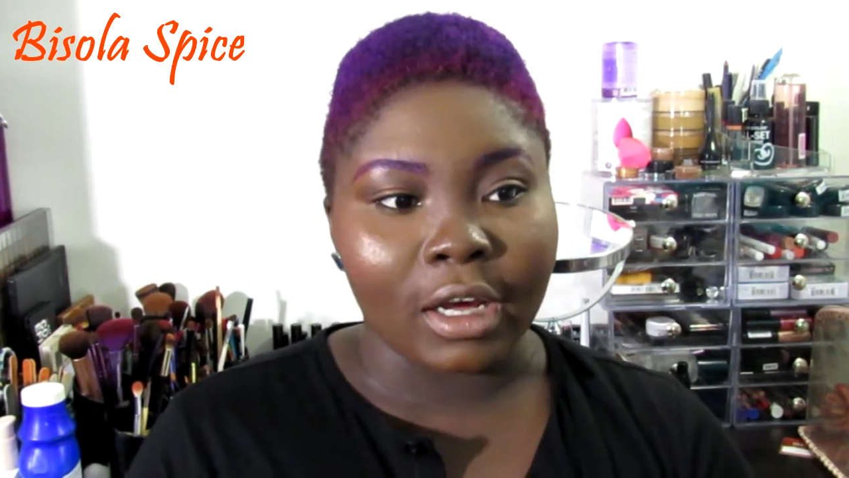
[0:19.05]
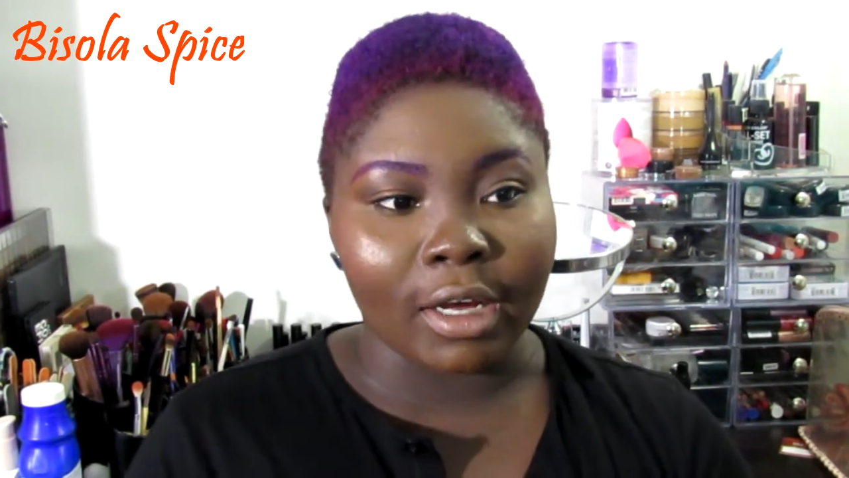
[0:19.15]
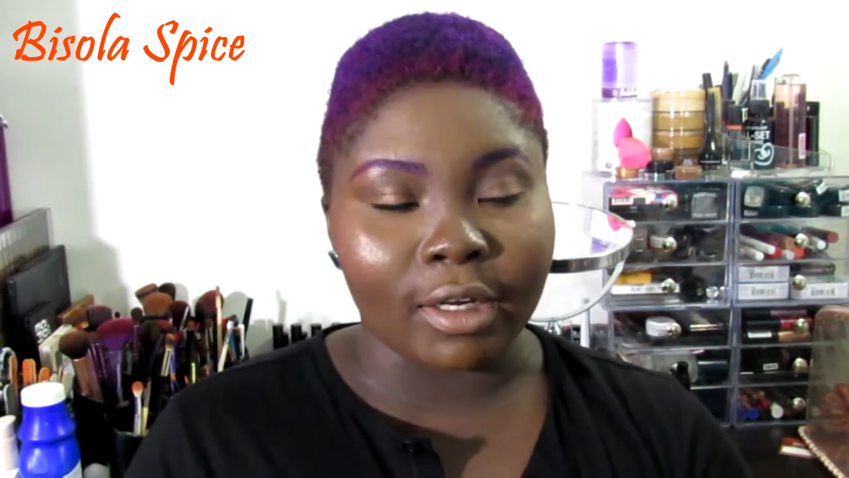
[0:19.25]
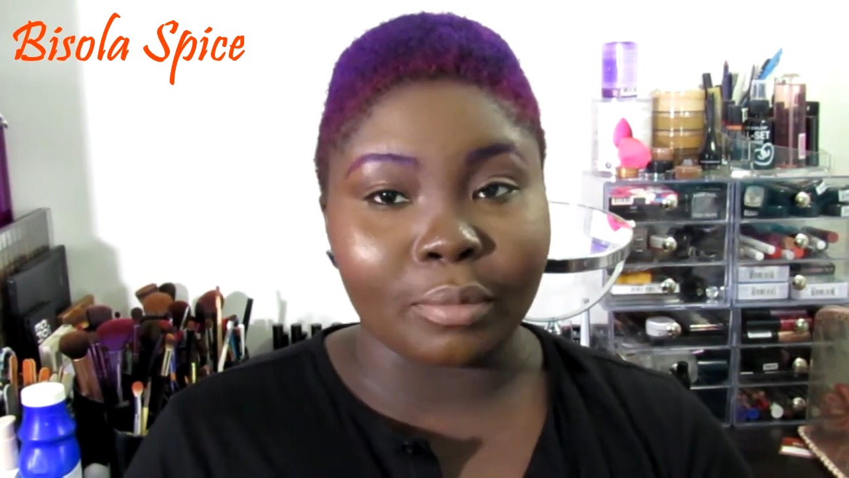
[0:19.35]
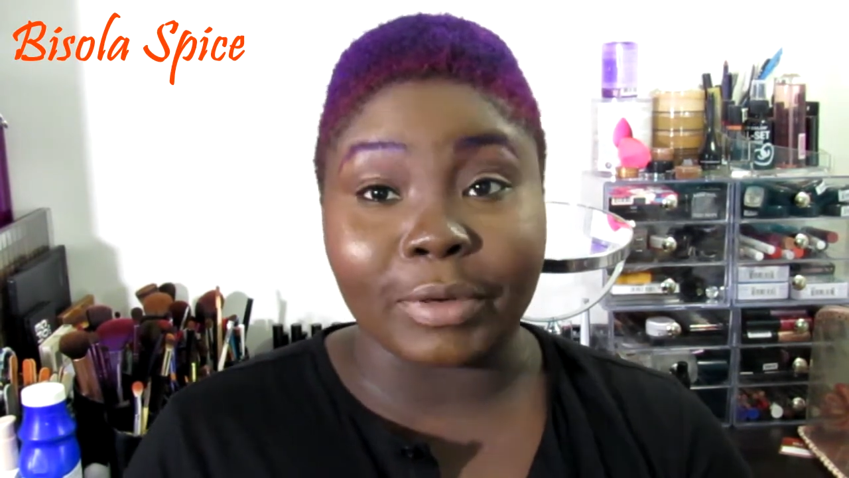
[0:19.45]

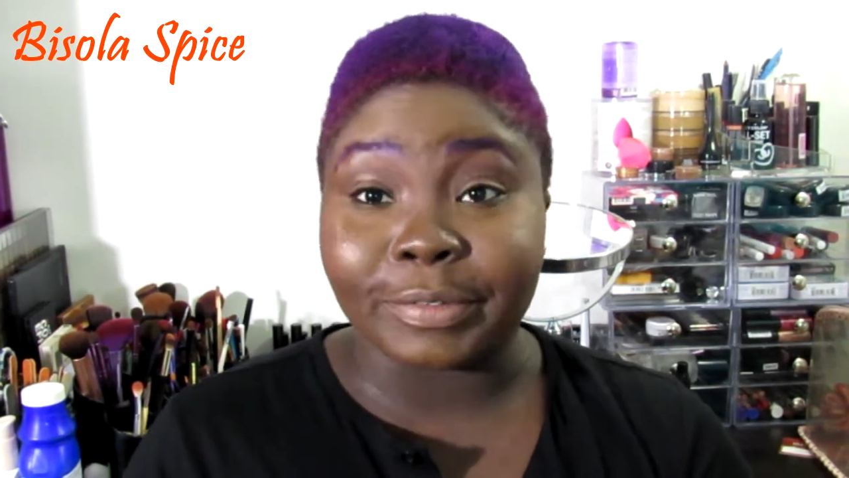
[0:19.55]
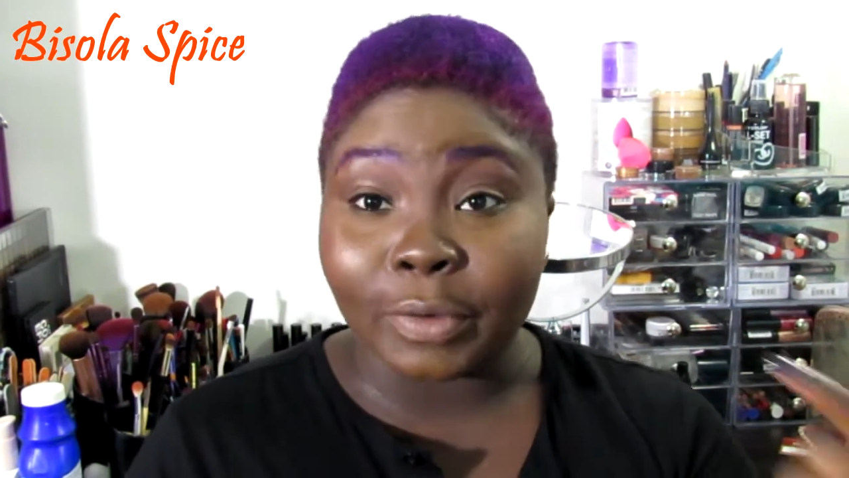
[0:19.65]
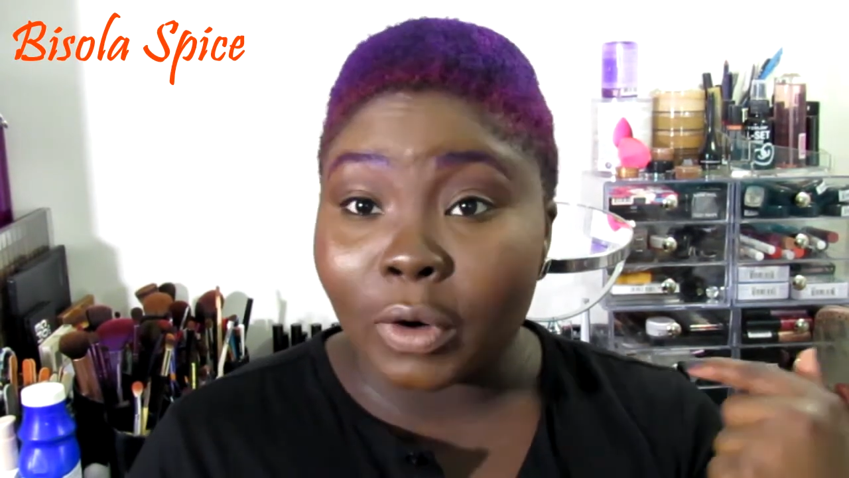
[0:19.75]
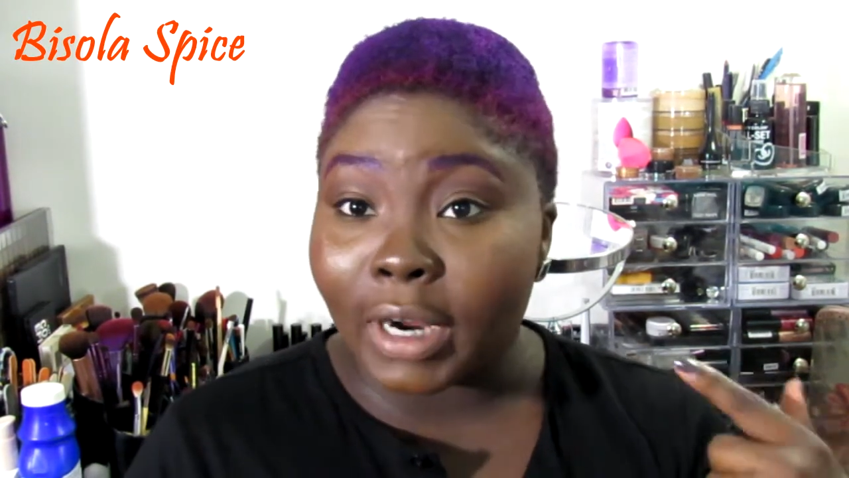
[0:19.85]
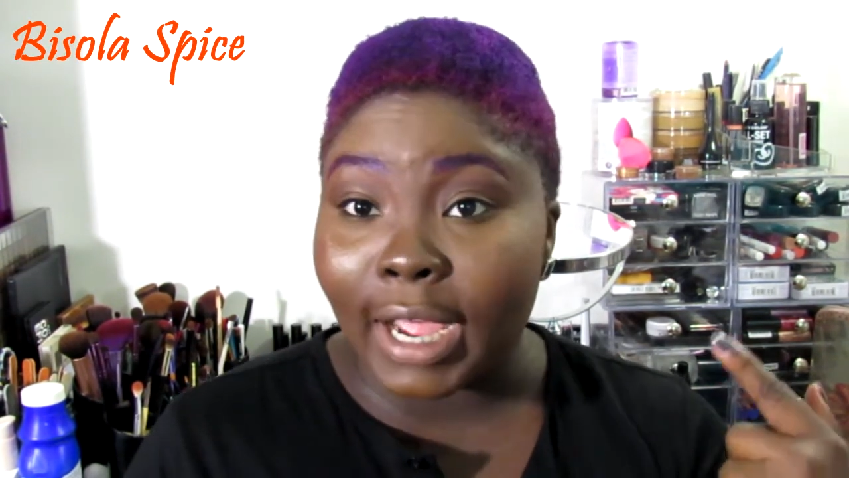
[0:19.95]
Um,
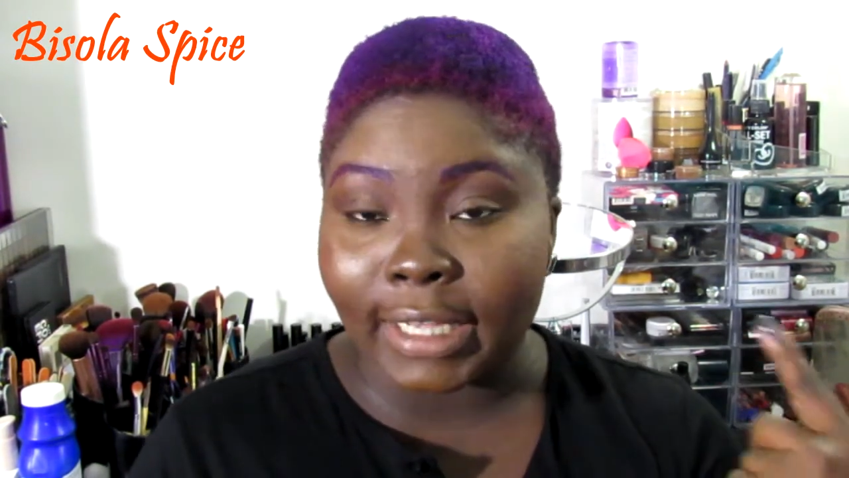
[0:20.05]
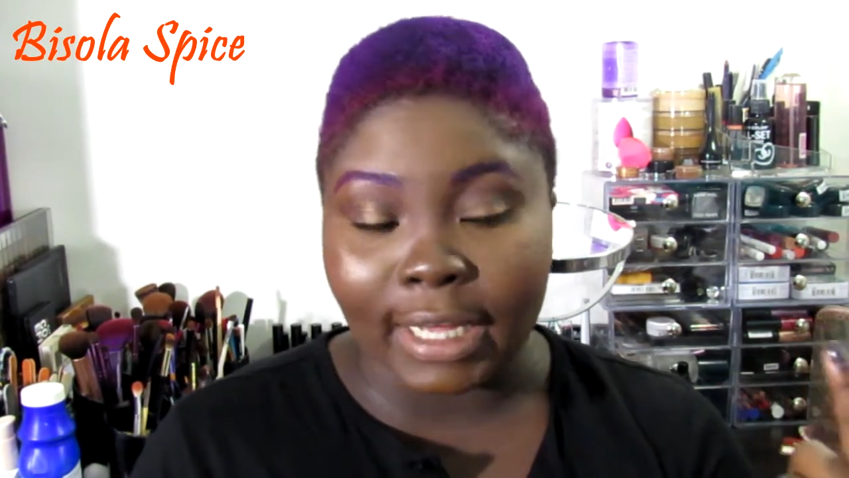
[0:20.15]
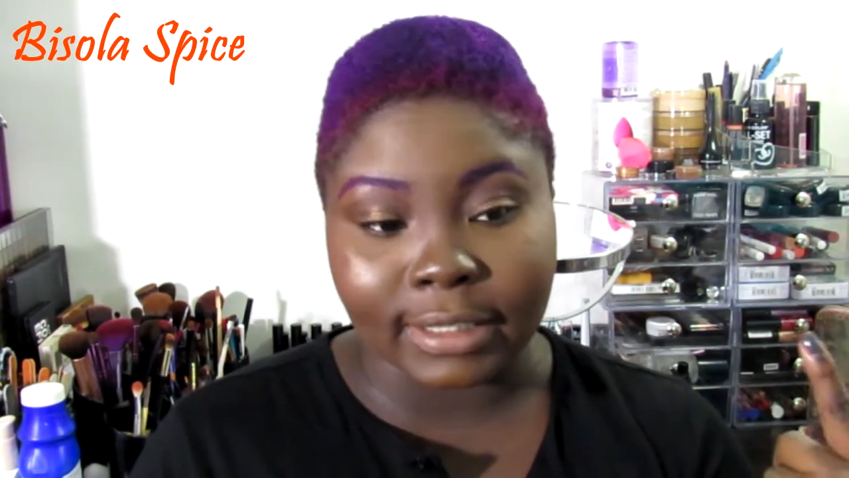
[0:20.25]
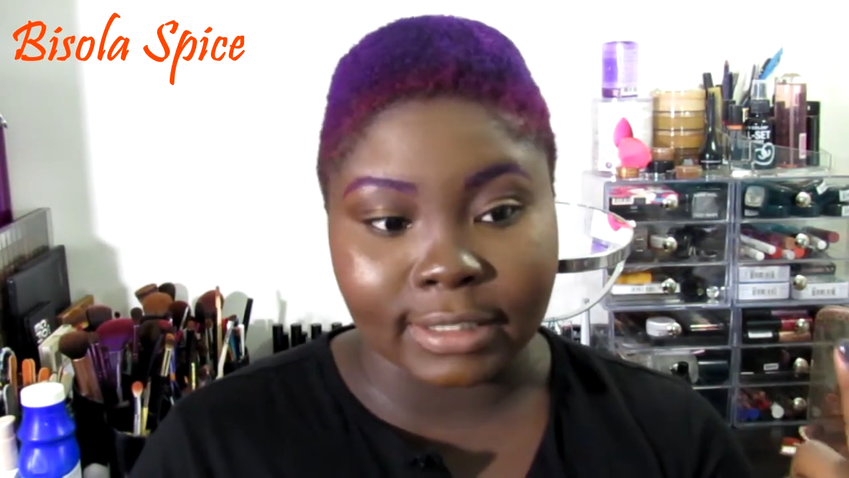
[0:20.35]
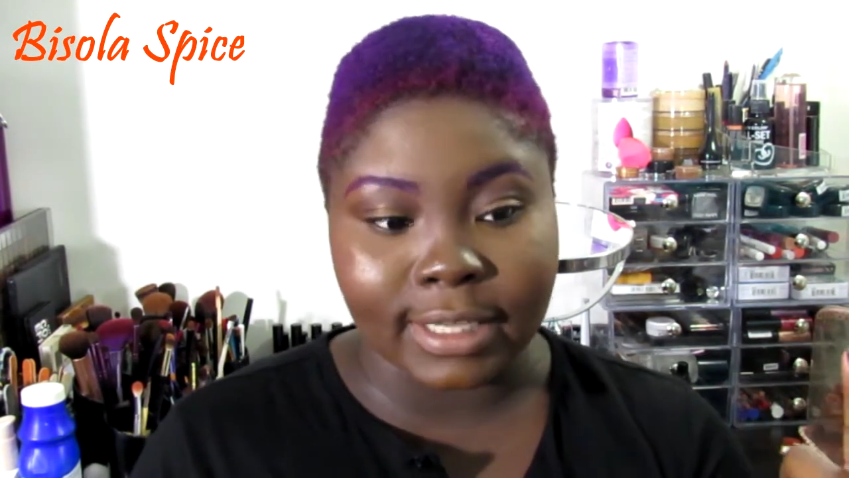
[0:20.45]
before I
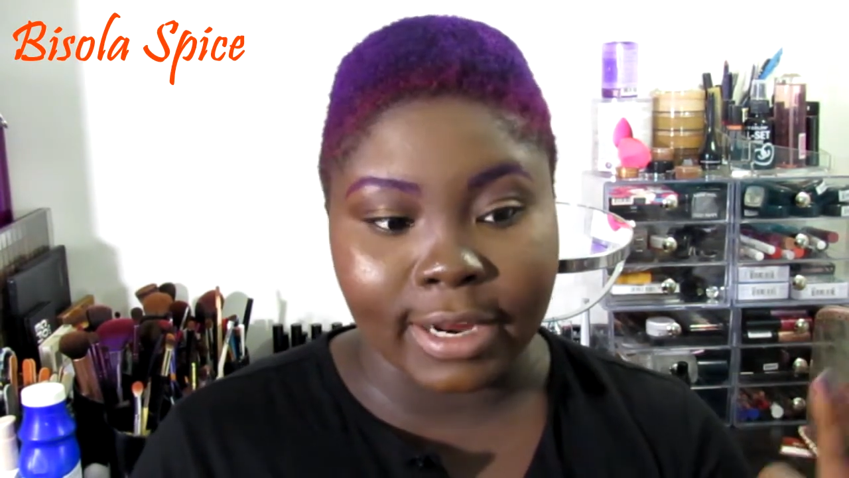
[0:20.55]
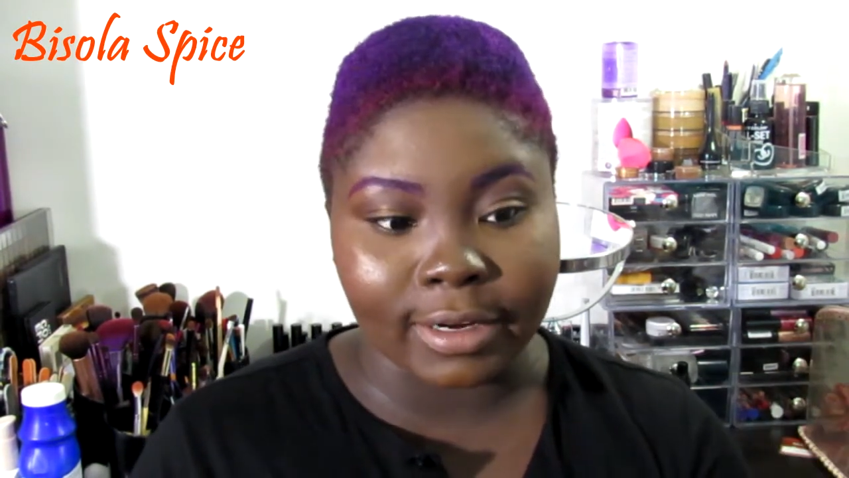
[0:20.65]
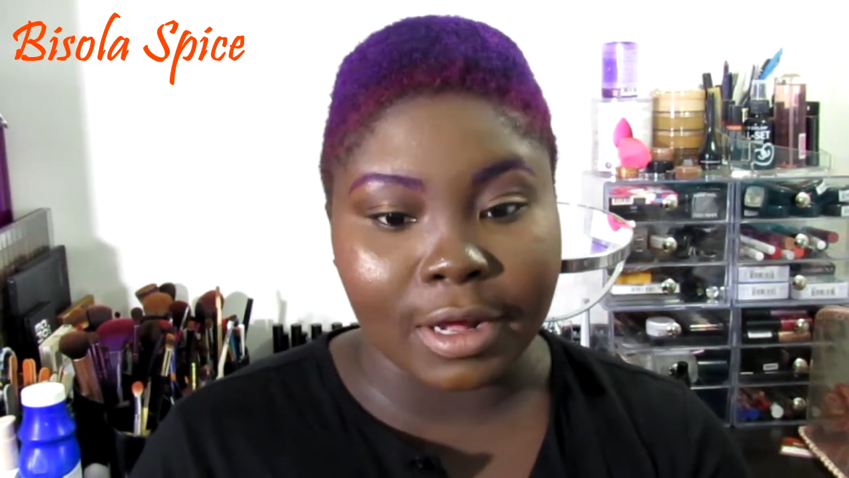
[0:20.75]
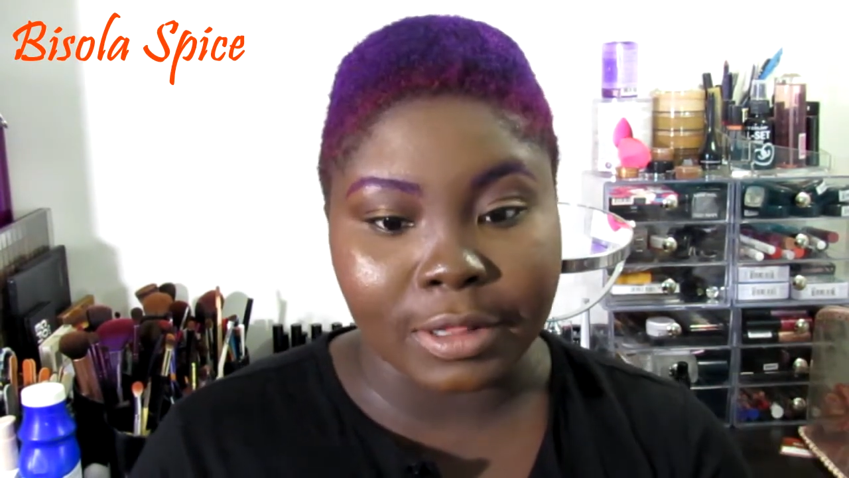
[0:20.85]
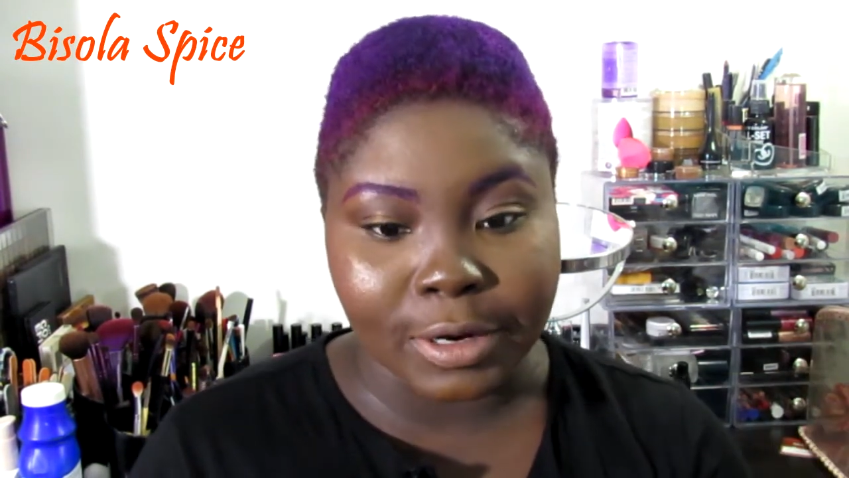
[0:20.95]
got this hair
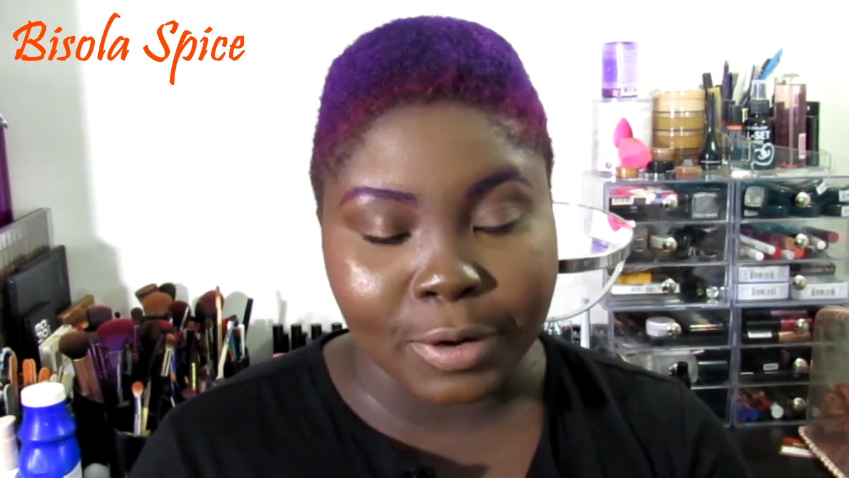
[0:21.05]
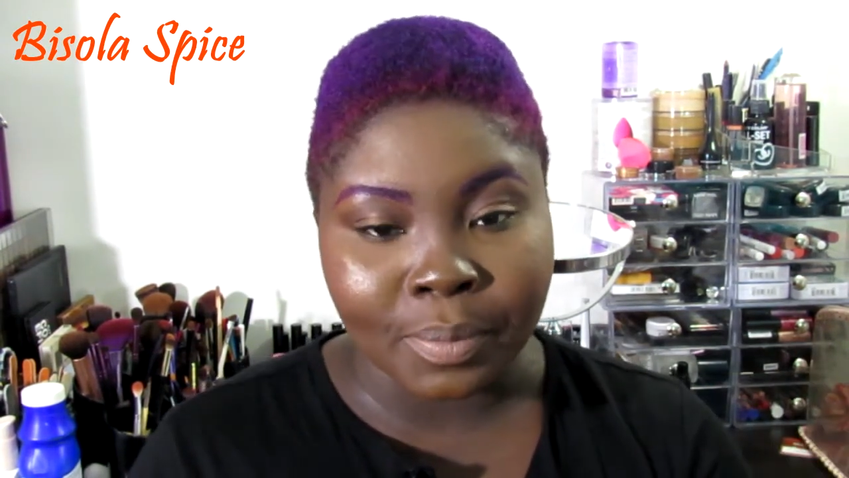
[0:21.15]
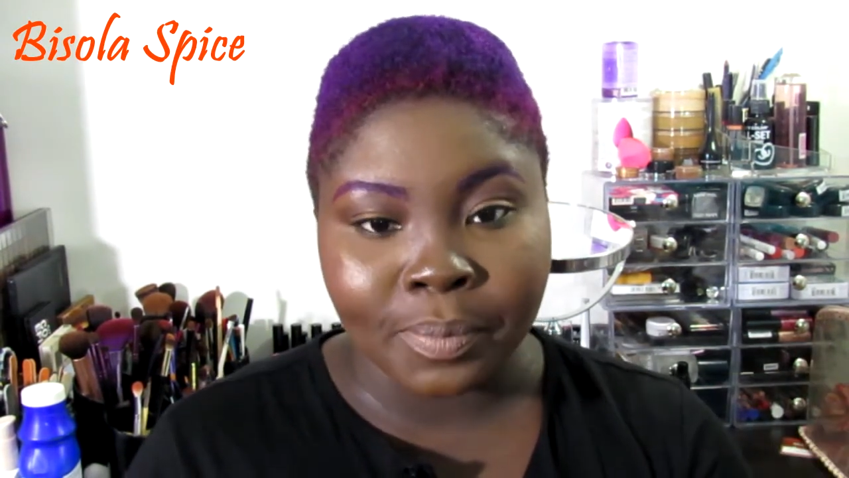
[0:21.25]
color,